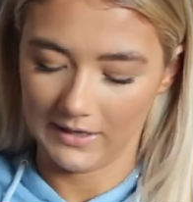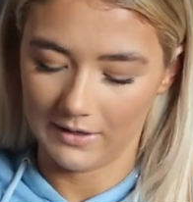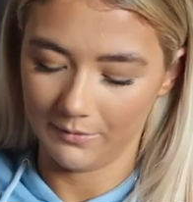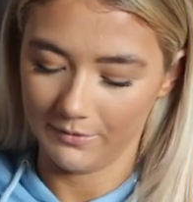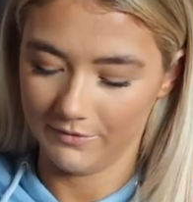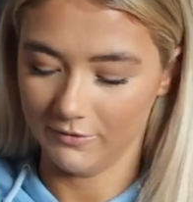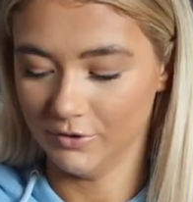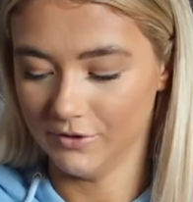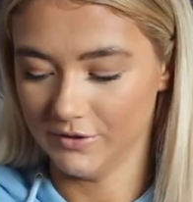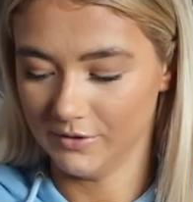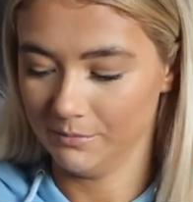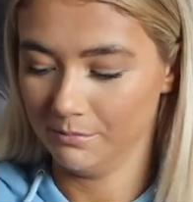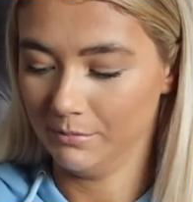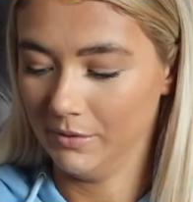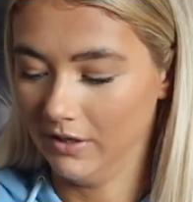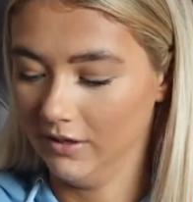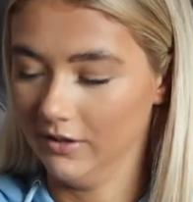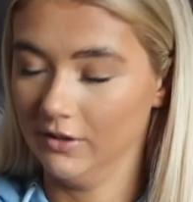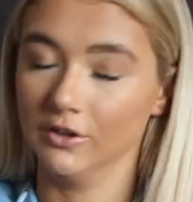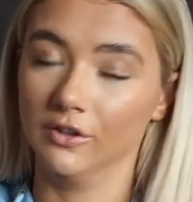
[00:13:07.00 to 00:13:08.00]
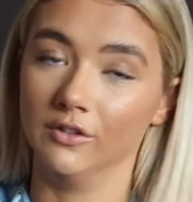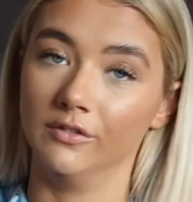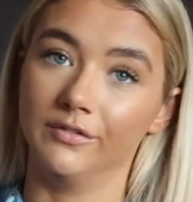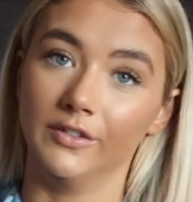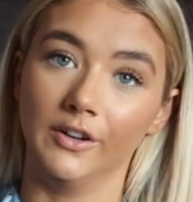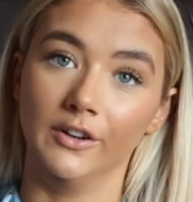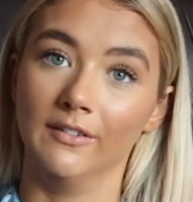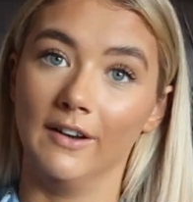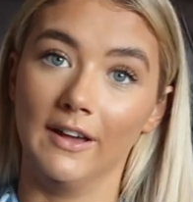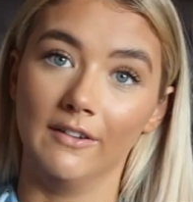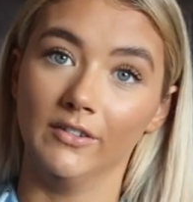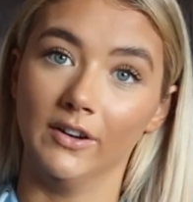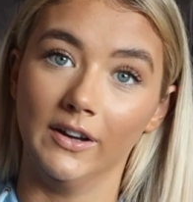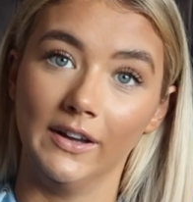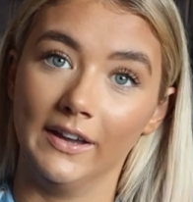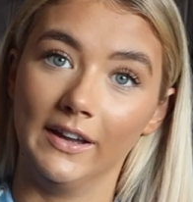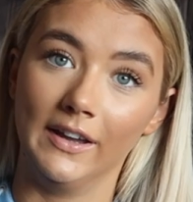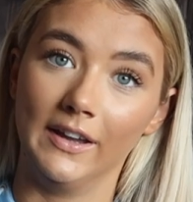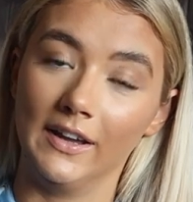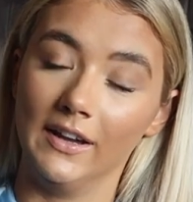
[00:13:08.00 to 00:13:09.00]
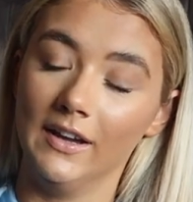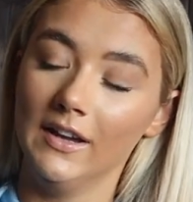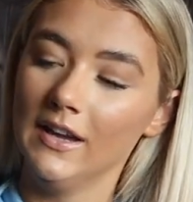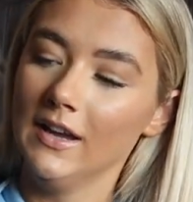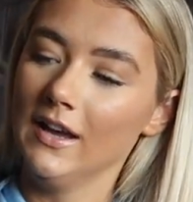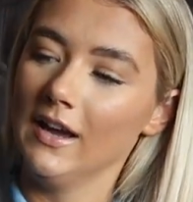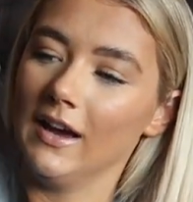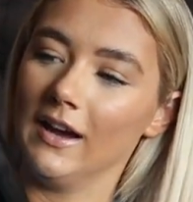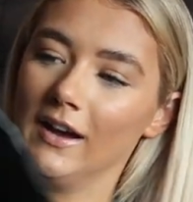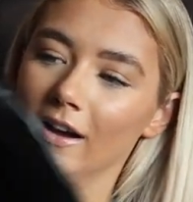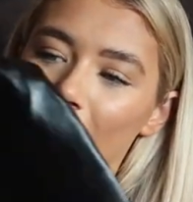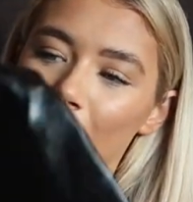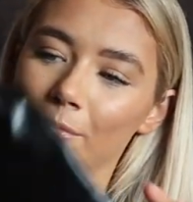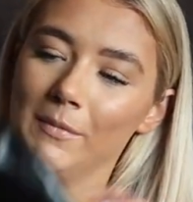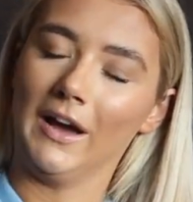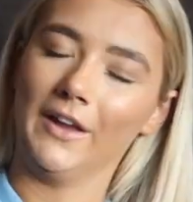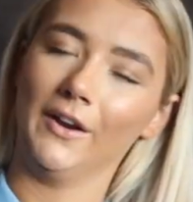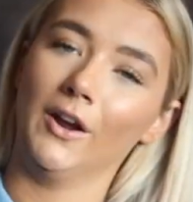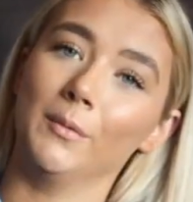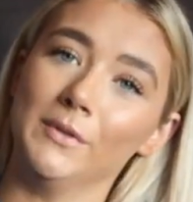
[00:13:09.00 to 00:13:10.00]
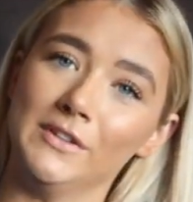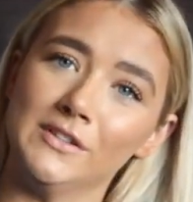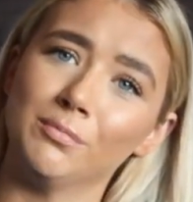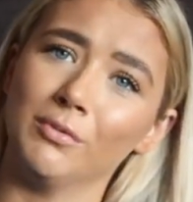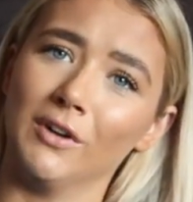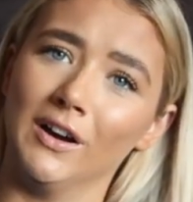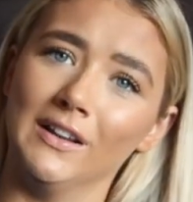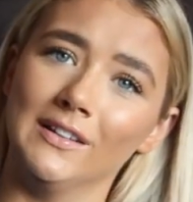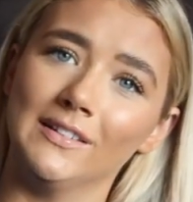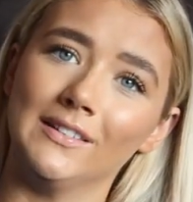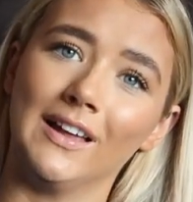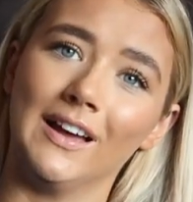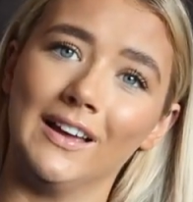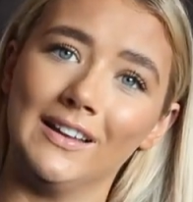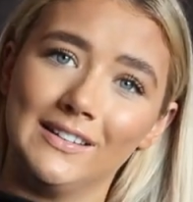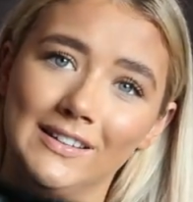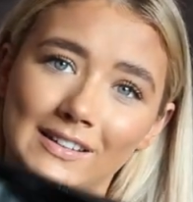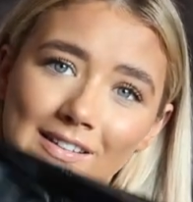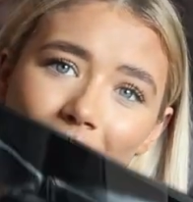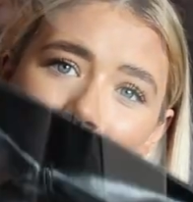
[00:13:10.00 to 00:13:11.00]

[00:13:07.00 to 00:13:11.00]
that we've got some PU faux leather here? And are we surprised that it's the